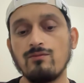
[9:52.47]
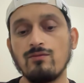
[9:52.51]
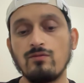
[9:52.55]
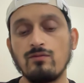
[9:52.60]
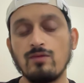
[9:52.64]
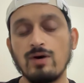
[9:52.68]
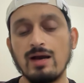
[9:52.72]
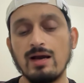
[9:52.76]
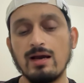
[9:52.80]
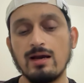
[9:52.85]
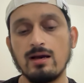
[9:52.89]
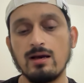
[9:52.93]

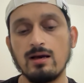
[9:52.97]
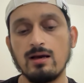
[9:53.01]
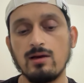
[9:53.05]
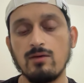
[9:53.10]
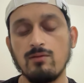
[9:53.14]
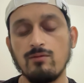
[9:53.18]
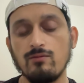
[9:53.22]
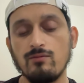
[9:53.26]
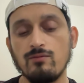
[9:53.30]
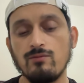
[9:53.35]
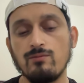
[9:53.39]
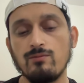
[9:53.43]

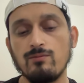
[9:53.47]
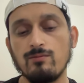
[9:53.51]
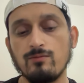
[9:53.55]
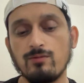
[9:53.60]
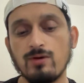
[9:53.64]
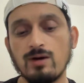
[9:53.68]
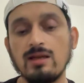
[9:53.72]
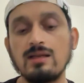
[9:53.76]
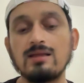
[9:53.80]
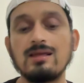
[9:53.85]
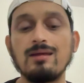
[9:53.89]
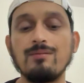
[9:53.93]

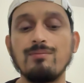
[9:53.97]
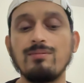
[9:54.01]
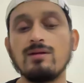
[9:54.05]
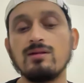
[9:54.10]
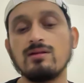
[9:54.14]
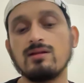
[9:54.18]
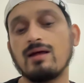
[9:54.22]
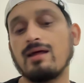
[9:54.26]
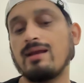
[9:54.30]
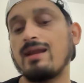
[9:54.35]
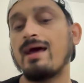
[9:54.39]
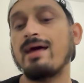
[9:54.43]
while keeping
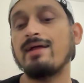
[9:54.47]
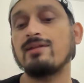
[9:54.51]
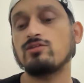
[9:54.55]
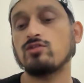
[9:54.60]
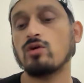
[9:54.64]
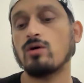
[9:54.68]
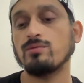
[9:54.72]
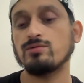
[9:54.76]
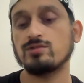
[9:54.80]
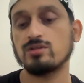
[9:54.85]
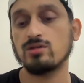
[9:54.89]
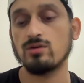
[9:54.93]
the enhance
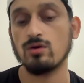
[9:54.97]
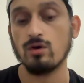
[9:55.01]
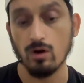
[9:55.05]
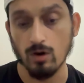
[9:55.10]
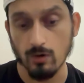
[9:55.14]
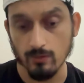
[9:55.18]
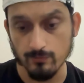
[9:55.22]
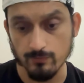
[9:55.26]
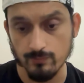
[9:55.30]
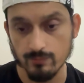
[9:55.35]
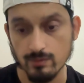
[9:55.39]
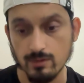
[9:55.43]
option
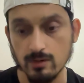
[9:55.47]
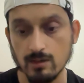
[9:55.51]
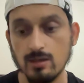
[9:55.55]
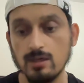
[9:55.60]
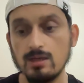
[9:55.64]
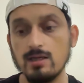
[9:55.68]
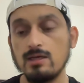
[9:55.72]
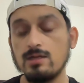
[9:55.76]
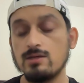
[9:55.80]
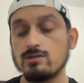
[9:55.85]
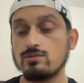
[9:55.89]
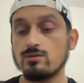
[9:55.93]
off.
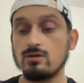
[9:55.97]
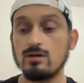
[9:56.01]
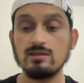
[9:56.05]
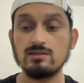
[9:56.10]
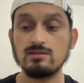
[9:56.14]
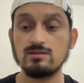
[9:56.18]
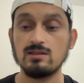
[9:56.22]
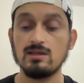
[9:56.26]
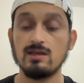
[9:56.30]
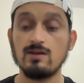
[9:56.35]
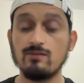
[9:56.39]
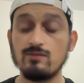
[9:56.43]
So
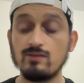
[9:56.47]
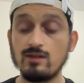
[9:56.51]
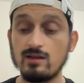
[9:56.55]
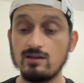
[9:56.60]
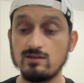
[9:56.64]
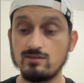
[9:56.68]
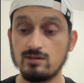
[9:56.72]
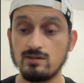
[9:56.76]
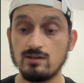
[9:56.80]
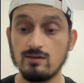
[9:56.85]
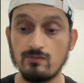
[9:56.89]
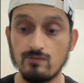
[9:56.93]
let's see if there
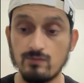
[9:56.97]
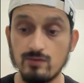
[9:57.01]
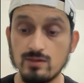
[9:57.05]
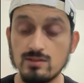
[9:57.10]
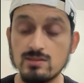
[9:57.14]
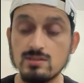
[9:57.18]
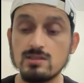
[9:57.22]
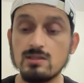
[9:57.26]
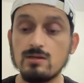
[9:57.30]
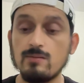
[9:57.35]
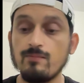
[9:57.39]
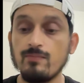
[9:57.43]
is a
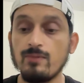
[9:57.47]
difference.